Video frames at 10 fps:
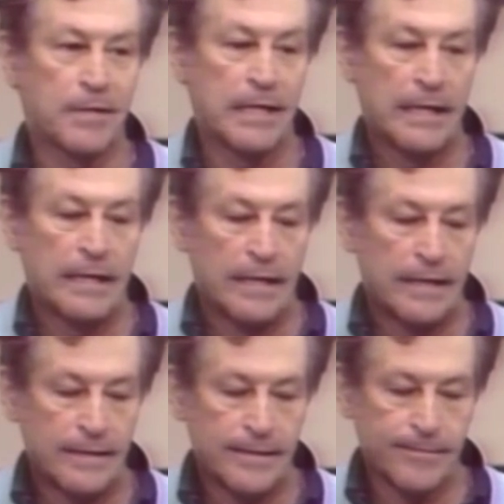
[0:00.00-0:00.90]
But
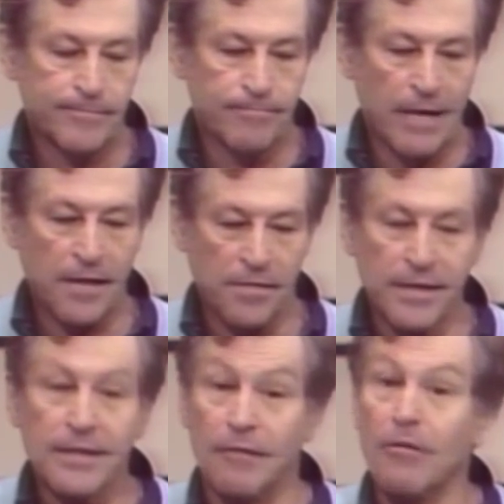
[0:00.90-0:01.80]
I
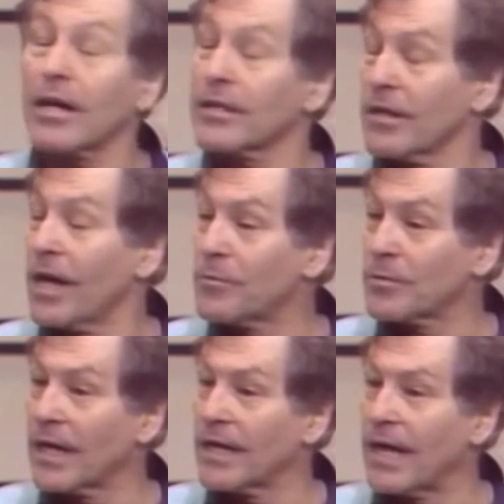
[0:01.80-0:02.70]
think there are times
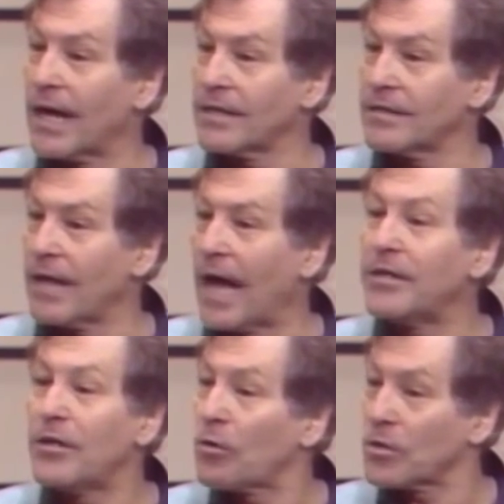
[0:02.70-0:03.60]
when I
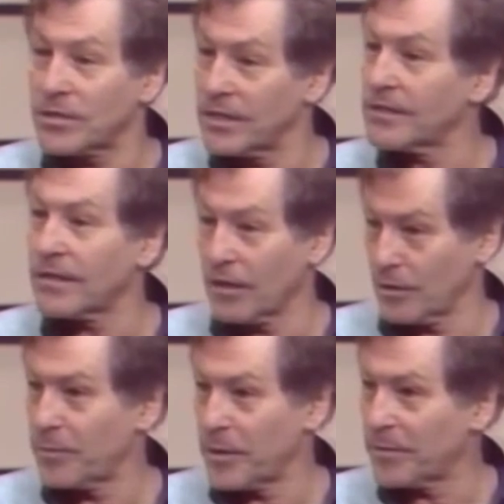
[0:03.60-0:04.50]
notice things that
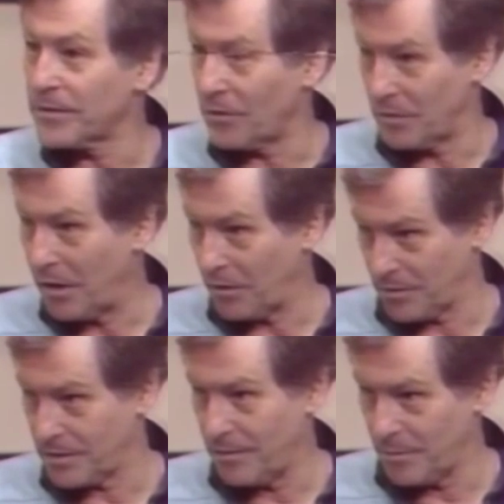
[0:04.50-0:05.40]
other people don't
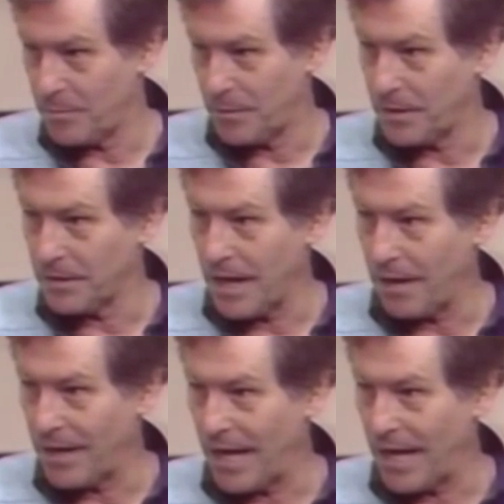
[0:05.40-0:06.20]
notice. Let me put it that way.